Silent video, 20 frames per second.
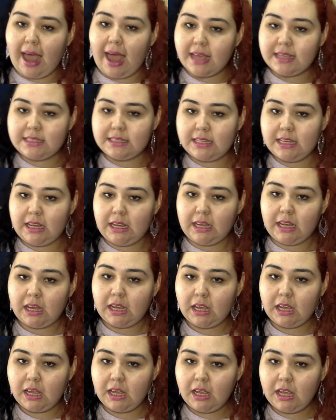I see.
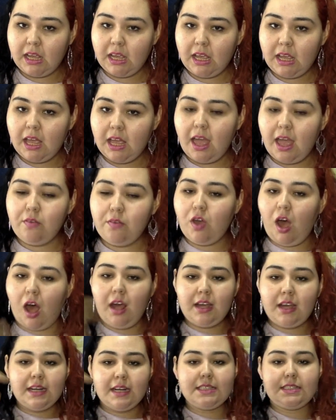If y'all
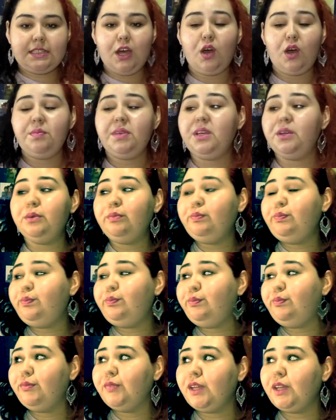gonna tell me, it
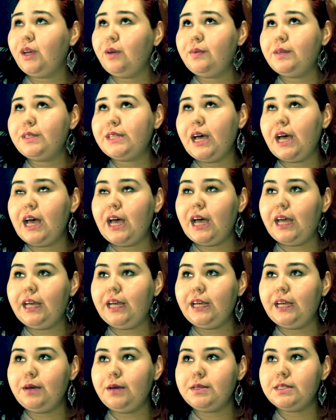
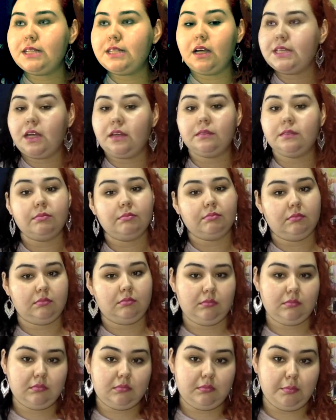was
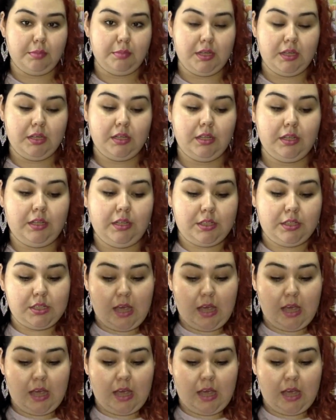a bitch.